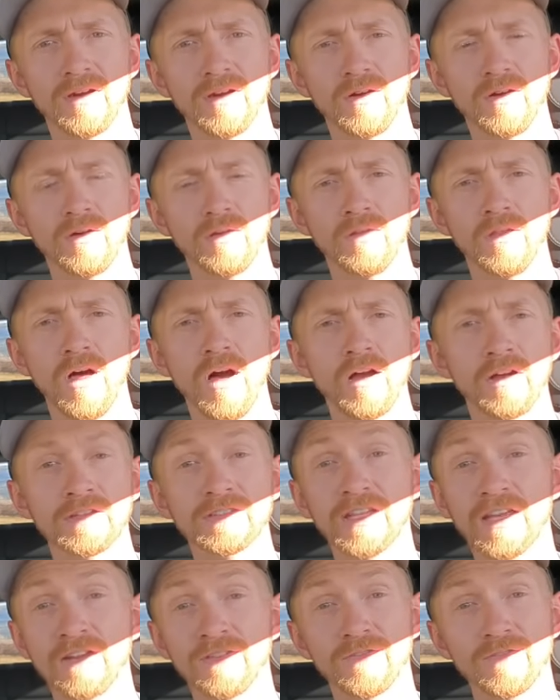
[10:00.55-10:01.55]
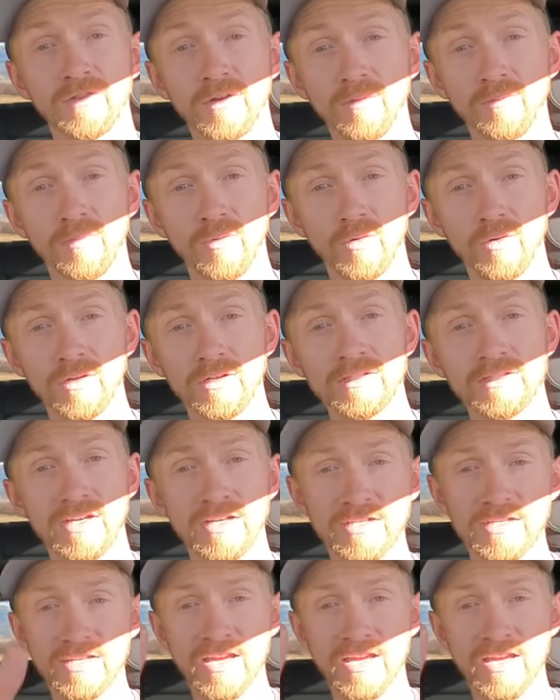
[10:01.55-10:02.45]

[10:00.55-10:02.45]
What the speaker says: or long 10-foot boards. I just